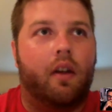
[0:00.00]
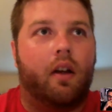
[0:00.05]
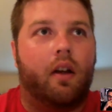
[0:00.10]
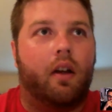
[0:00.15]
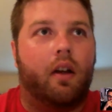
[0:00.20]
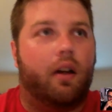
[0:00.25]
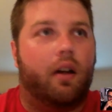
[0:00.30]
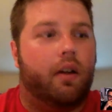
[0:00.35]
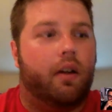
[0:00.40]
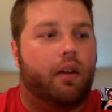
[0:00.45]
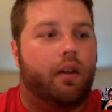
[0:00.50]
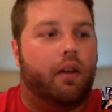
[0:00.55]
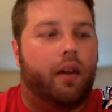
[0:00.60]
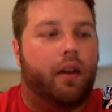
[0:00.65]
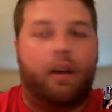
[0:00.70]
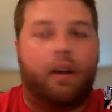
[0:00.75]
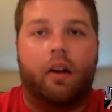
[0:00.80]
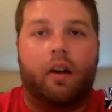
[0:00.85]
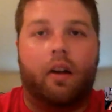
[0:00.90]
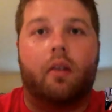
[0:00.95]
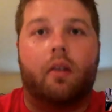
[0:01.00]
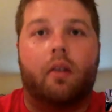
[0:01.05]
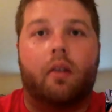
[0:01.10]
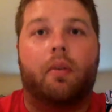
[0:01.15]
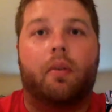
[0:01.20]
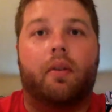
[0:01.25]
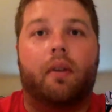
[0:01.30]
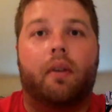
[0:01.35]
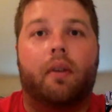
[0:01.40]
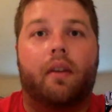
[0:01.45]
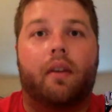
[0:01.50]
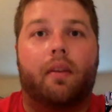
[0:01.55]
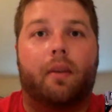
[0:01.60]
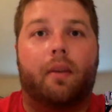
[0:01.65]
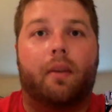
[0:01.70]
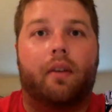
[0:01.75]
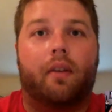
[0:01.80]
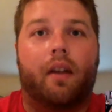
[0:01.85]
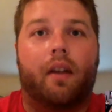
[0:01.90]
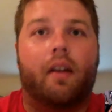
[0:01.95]
uh, like 100%
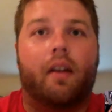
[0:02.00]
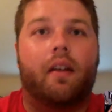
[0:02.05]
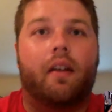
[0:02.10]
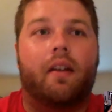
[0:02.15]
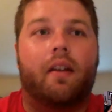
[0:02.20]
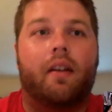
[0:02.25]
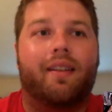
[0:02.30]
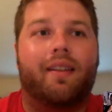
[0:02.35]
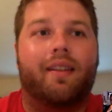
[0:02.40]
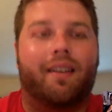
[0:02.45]
spontaneous,